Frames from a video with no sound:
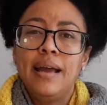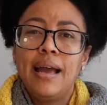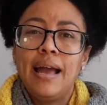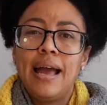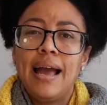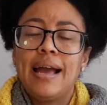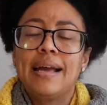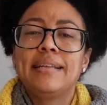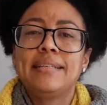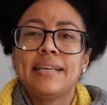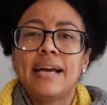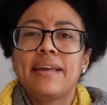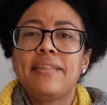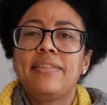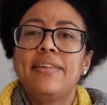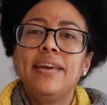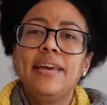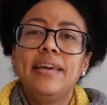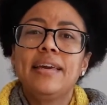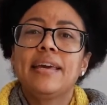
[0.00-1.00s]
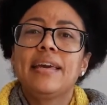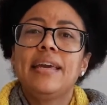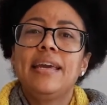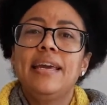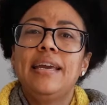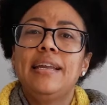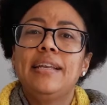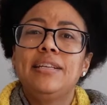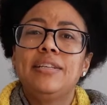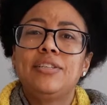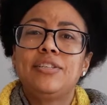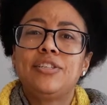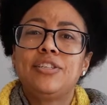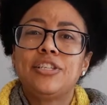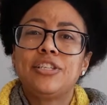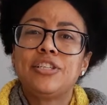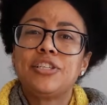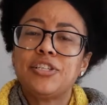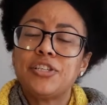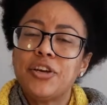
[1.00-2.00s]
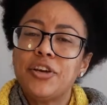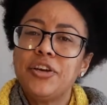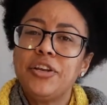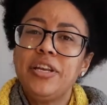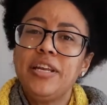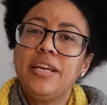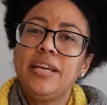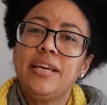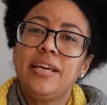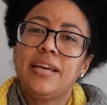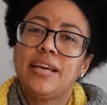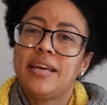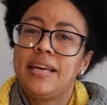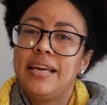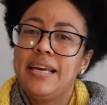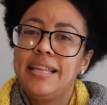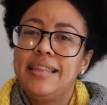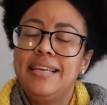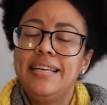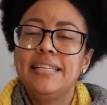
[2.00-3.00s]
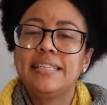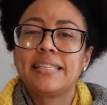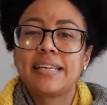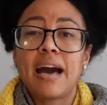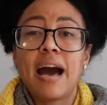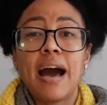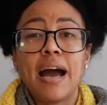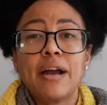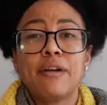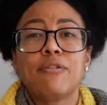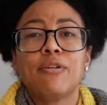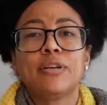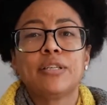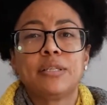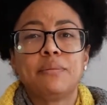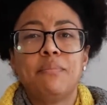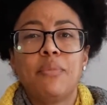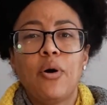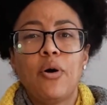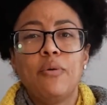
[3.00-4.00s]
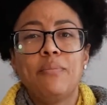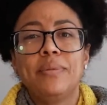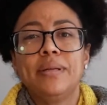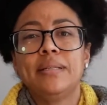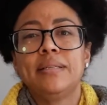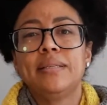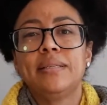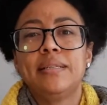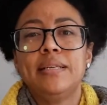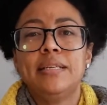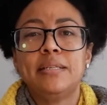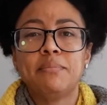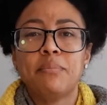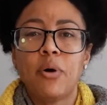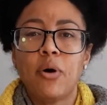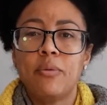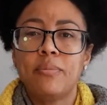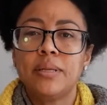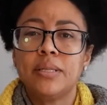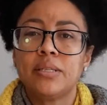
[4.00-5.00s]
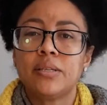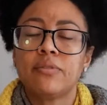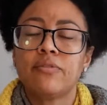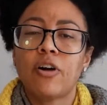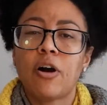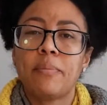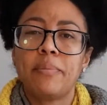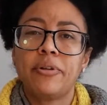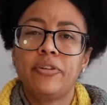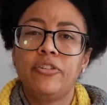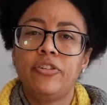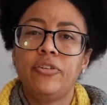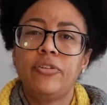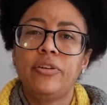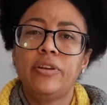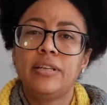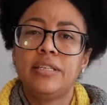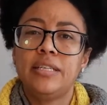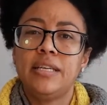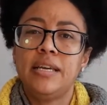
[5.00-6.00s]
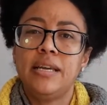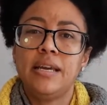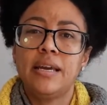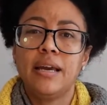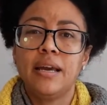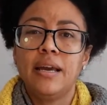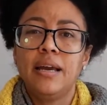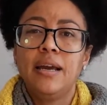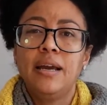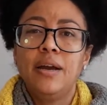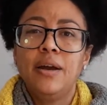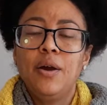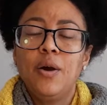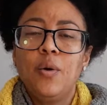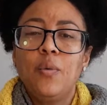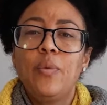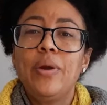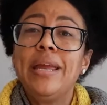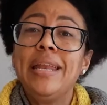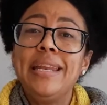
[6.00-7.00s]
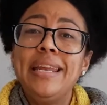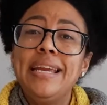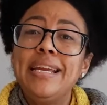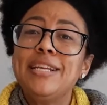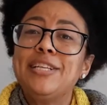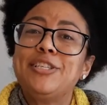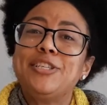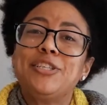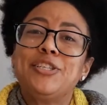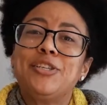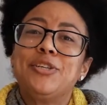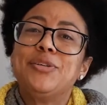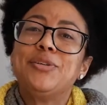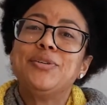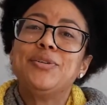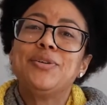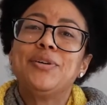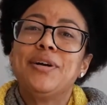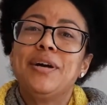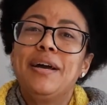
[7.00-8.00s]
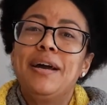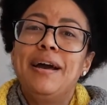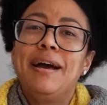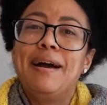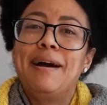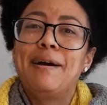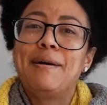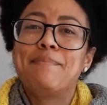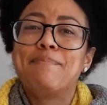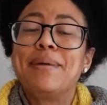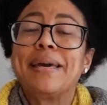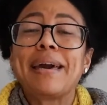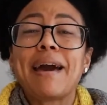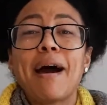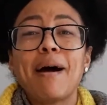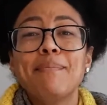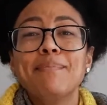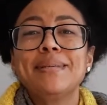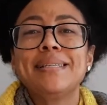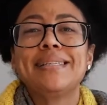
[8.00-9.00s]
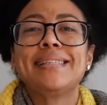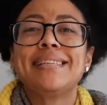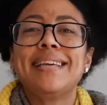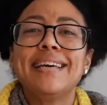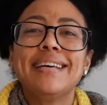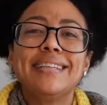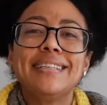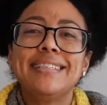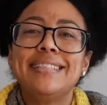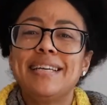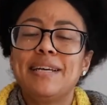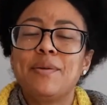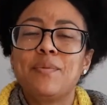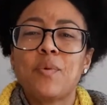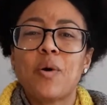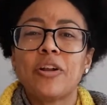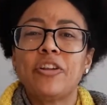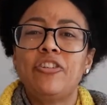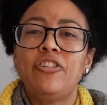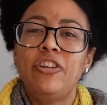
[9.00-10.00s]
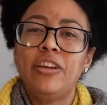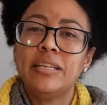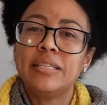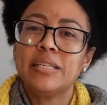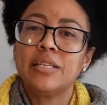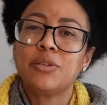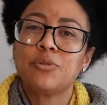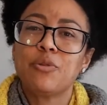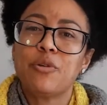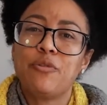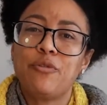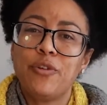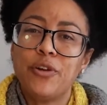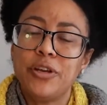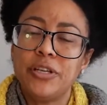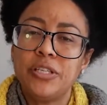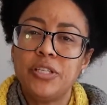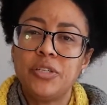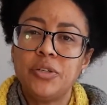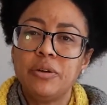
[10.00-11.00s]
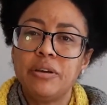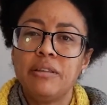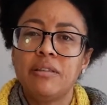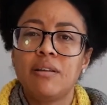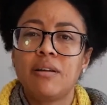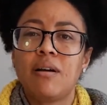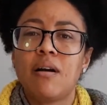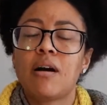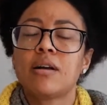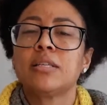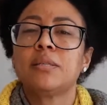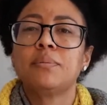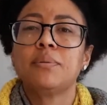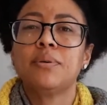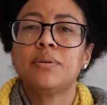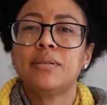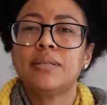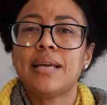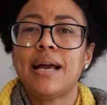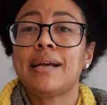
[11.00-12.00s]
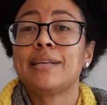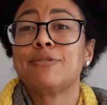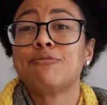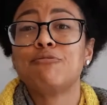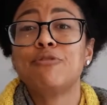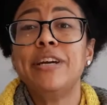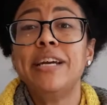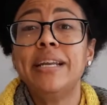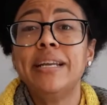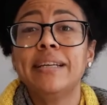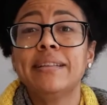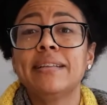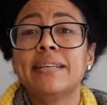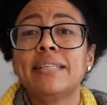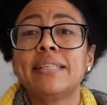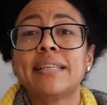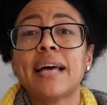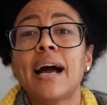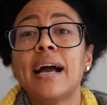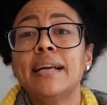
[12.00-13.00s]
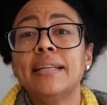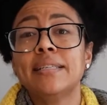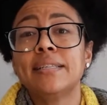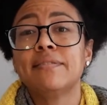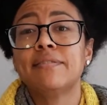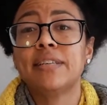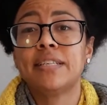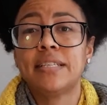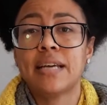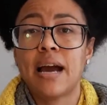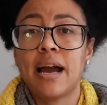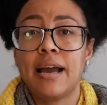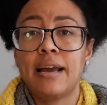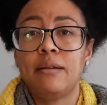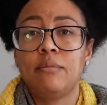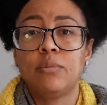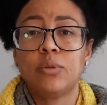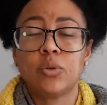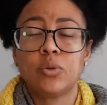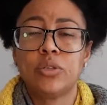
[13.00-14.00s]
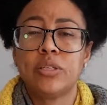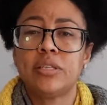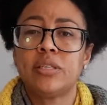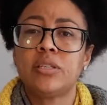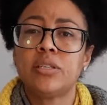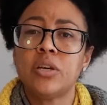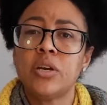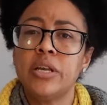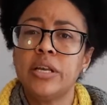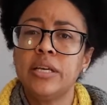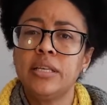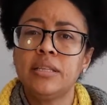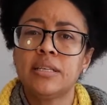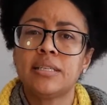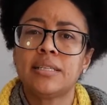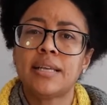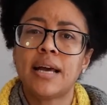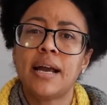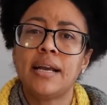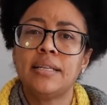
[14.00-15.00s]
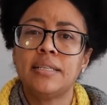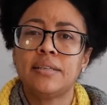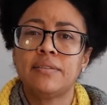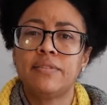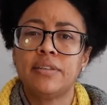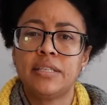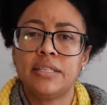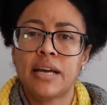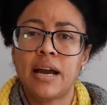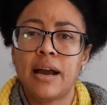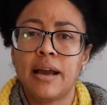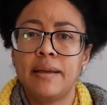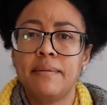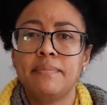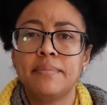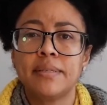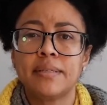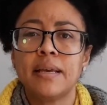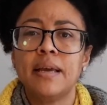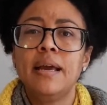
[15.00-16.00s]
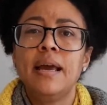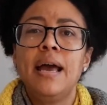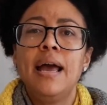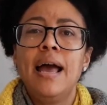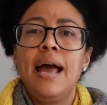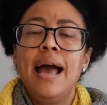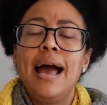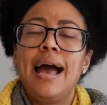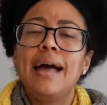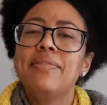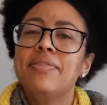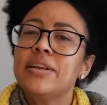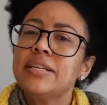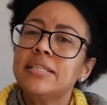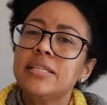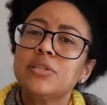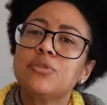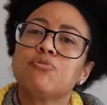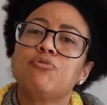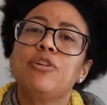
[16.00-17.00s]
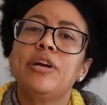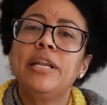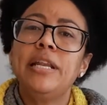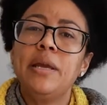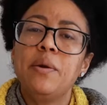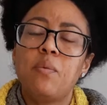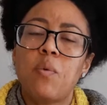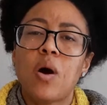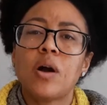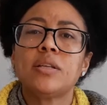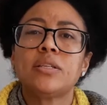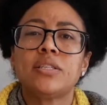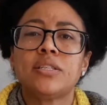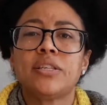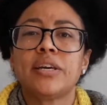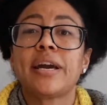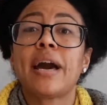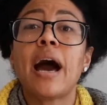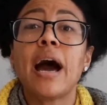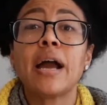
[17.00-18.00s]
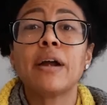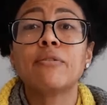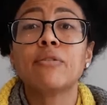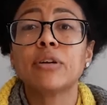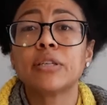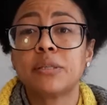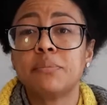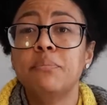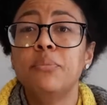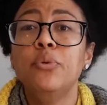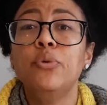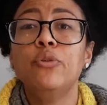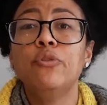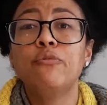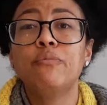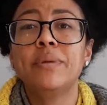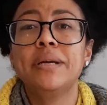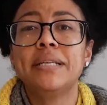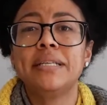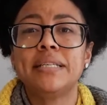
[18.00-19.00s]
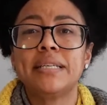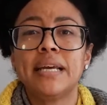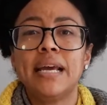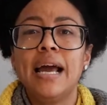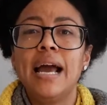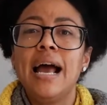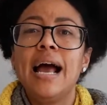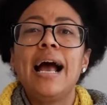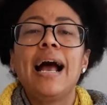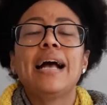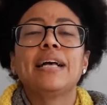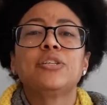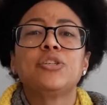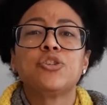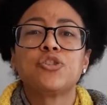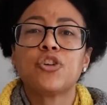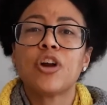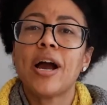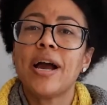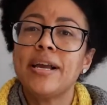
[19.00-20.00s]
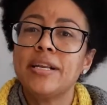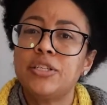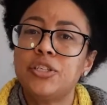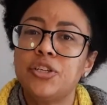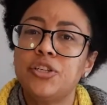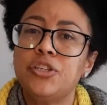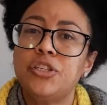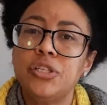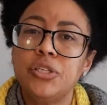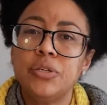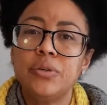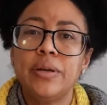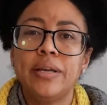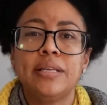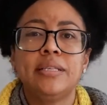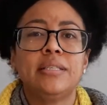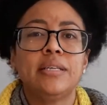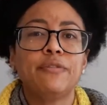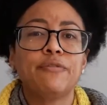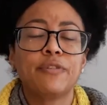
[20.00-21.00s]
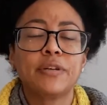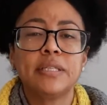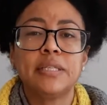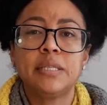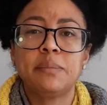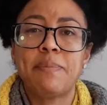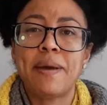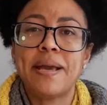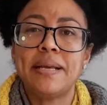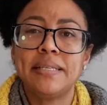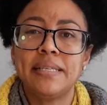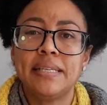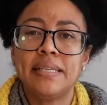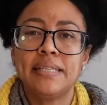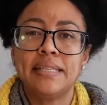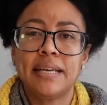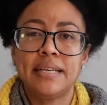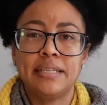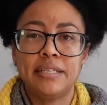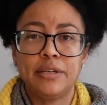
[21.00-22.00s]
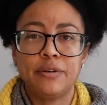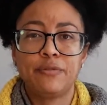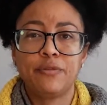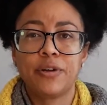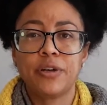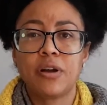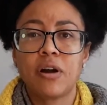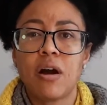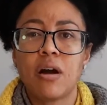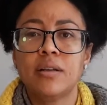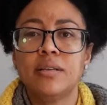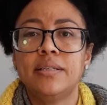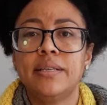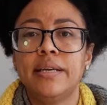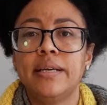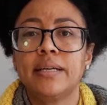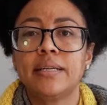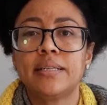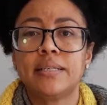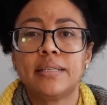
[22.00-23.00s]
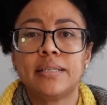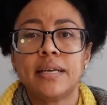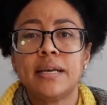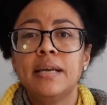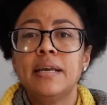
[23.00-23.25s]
And I think in discerning these Kairos moments, these moments of opportunity, we need to become skilled in what Jesus refers to in the Gospels as reading the signs of the times or discerning the signs of the times. And this is really what the Kairos movement has tried to do in different spaces and different contexts.